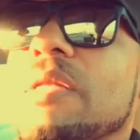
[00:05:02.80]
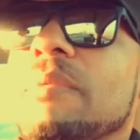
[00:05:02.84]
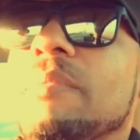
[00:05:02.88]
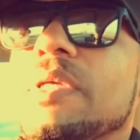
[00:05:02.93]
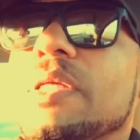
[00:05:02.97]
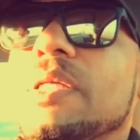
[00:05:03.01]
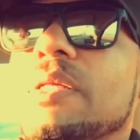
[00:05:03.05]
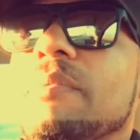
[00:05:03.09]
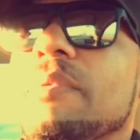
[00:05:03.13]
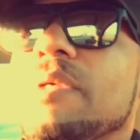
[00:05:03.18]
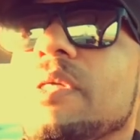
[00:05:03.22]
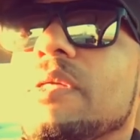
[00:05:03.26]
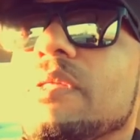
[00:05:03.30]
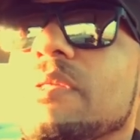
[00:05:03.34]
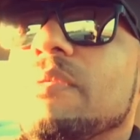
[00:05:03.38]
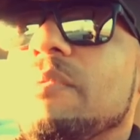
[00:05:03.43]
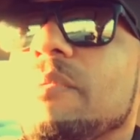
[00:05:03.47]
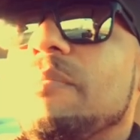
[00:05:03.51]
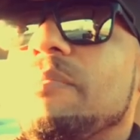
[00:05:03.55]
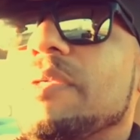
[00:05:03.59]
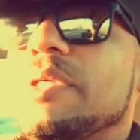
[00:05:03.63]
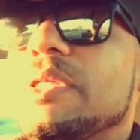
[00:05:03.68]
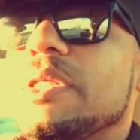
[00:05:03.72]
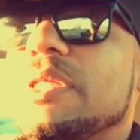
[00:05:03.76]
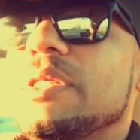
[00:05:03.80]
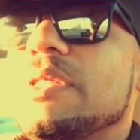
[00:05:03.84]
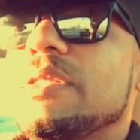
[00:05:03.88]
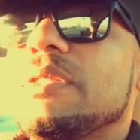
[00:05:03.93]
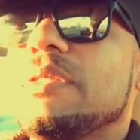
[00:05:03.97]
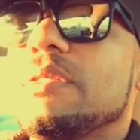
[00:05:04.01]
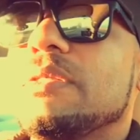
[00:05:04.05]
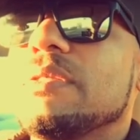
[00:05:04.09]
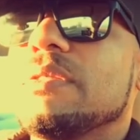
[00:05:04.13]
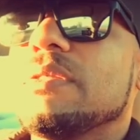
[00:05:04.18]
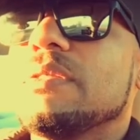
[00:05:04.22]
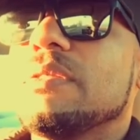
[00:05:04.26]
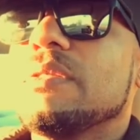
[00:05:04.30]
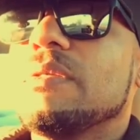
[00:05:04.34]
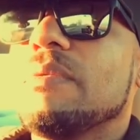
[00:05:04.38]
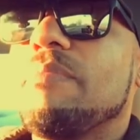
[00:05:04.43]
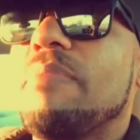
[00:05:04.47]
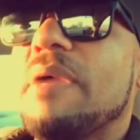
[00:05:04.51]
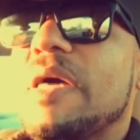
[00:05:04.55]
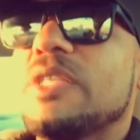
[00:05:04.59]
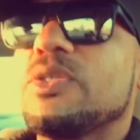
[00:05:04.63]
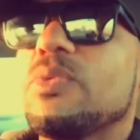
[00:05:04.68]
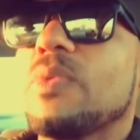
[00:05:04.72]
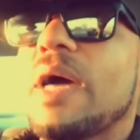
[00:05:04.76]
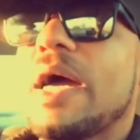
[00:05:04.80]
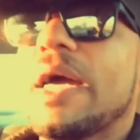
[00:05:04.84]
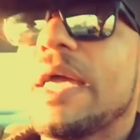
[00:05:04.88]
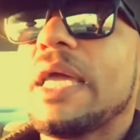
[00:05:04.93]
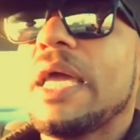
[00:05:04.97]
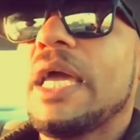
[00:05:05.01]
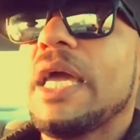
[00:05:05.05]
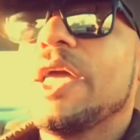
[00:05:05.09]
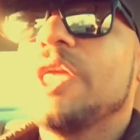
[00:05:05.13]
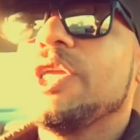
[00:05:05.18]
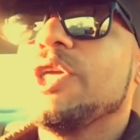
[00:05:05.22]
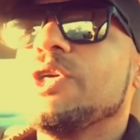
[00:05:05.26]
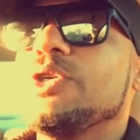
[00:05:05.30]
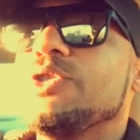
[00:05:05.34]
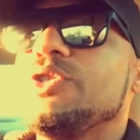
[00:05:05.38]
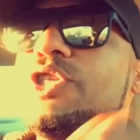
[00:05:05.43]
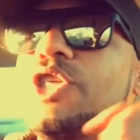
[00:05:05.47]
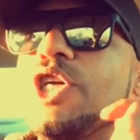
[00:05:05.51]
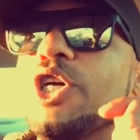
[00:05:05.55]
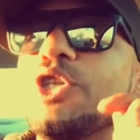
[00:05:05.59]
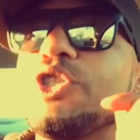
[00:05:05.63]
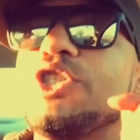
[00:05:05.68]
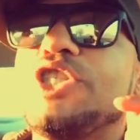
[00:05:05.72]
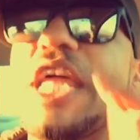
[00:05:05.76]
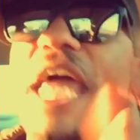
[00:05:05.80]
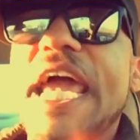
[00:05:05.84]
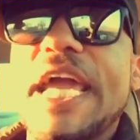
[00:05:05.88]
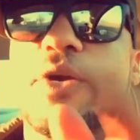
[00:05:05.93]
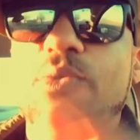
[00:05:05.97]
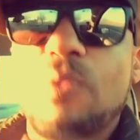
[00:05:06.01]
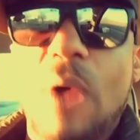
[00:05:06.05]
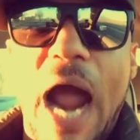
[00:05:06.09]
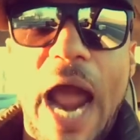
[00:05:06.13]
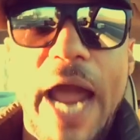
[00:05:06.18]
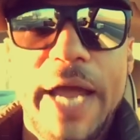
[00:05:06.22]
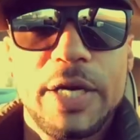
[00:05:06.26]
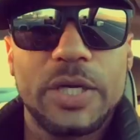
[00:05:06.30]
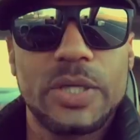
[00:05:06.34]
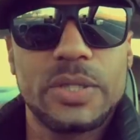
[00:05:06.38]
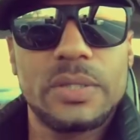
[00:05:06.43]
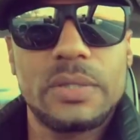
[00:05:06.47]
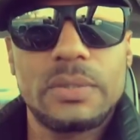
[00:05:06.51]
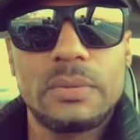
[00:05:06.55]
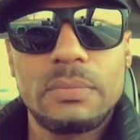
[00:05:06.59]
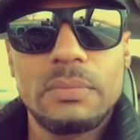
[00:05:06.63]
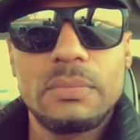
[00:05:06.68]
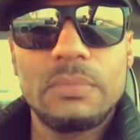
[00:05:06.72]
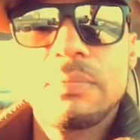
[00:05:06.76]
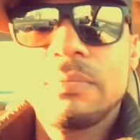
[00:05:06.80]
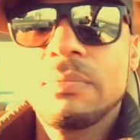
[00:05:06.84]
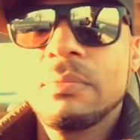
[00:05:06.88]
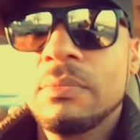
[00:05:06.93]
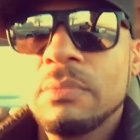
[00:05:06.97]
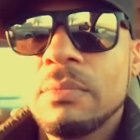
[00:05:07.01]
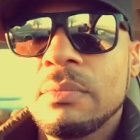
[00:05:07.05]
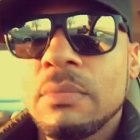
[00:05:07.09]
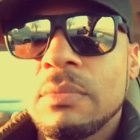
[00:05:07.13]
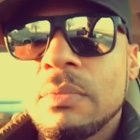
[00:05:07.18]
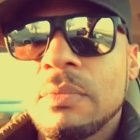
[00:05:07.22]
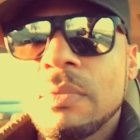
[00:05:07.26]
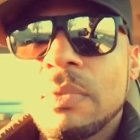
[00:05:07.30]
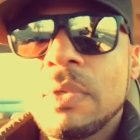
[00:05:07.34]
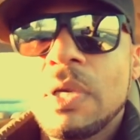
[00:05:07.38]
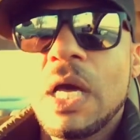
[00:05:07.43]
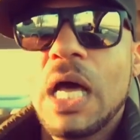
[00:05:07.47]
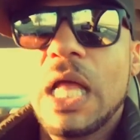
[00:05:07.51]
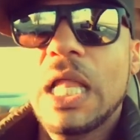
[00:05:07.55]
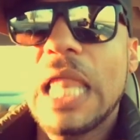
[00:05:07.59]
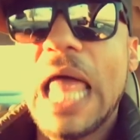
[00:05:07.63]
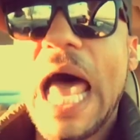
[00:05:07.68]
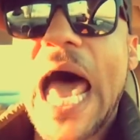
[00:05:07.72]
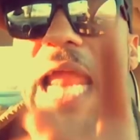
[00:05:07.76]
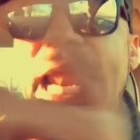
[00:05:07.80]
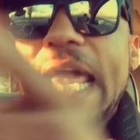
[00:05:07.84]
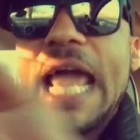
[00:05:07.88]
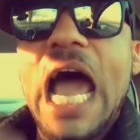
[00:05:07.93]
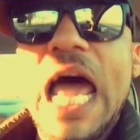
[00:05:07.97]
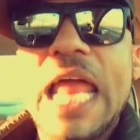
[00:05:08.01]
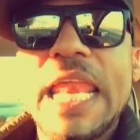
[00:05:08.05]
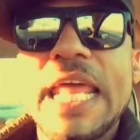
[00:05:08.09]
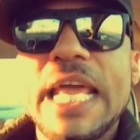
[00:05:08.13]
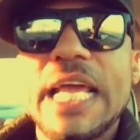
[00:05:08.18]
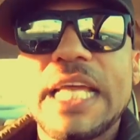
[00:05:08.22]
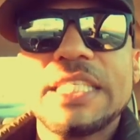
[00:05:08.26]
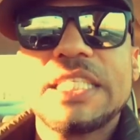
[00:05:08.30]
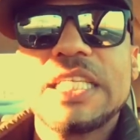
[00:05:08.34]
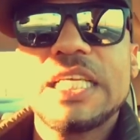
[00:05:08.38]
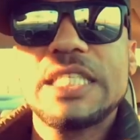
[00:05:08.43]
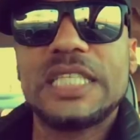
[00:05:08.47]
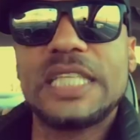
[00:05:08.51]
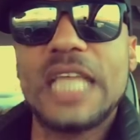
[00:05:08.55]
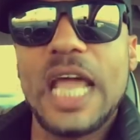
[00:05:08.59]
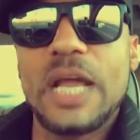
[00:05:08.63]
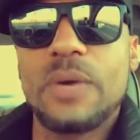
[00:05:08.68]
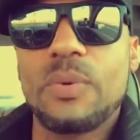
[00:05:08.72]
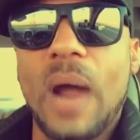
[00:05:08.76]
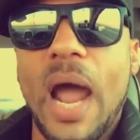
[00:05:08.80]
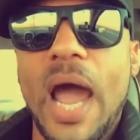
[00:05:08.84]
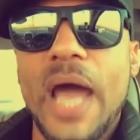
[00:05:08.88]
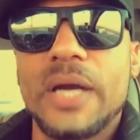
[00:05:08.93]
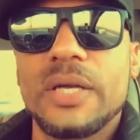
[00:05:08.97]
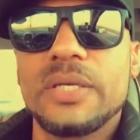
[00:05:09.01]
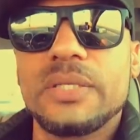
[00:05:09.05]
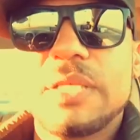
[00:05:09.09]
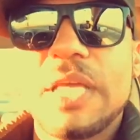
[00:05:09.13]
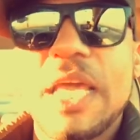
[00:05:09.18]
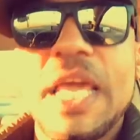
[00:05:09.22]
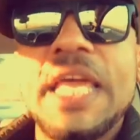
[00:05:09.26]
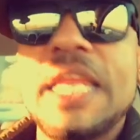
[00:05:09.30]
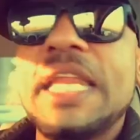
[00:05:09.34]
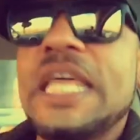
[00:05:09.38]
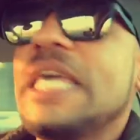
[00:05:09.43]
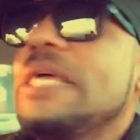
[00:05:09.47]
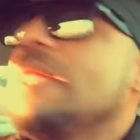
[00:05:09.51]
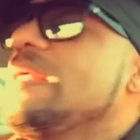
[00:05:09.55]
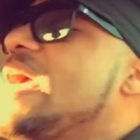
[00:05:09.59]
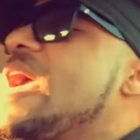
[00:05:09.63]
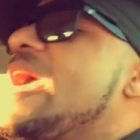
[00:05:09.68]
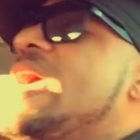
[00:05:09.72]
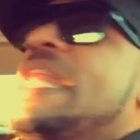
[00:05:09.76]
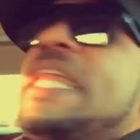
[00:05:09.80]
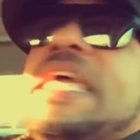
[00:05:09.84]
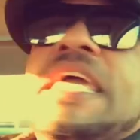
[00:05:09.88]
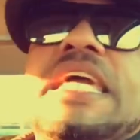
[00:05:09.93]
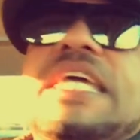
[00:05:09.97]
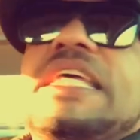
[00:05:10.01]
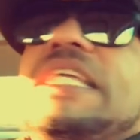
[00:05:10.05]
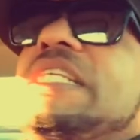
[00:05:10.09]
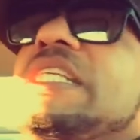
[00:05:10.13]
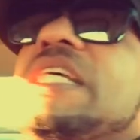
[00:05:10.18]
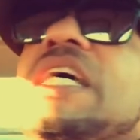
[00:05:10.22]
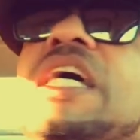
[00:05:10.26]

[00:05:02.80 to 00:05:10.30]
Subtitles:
let me put this, best way I can. You're dick riders. A lot of y'all niggas is dick riders. Any